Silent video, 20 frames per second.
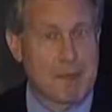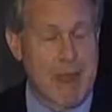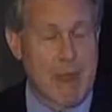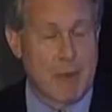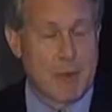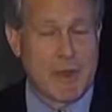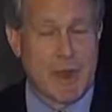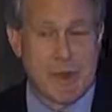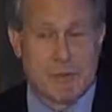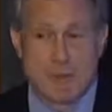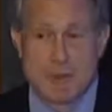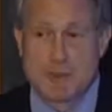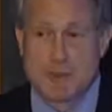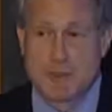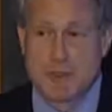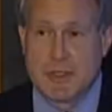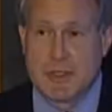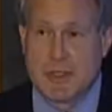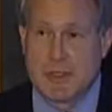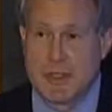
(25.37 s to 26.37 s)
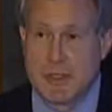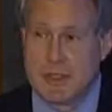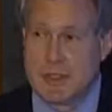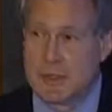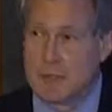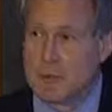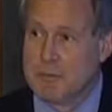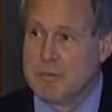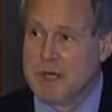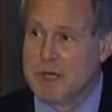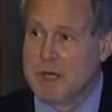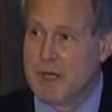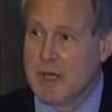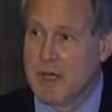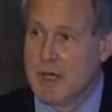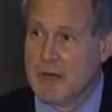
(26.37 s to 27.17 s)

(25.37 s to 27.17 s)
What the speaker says: biochemistry, a little bit